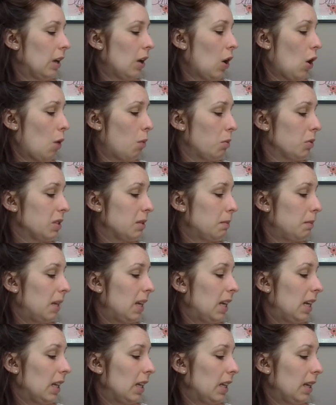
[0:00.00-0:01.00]
Almost
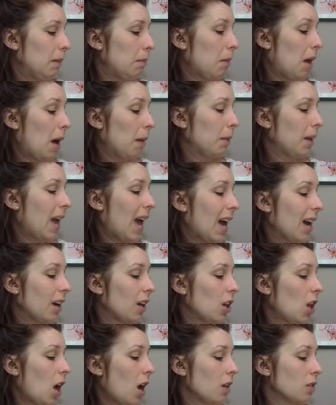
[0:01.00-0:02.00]
immediately, bobcat
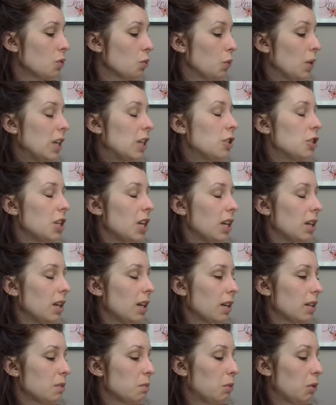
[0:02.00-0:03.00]
claws reached in,
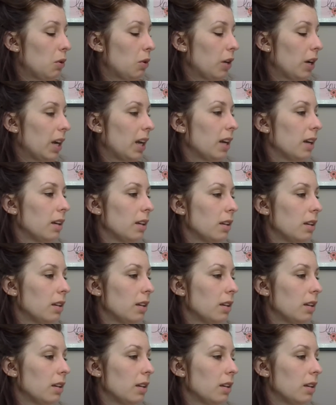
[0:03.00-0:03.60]
exploring.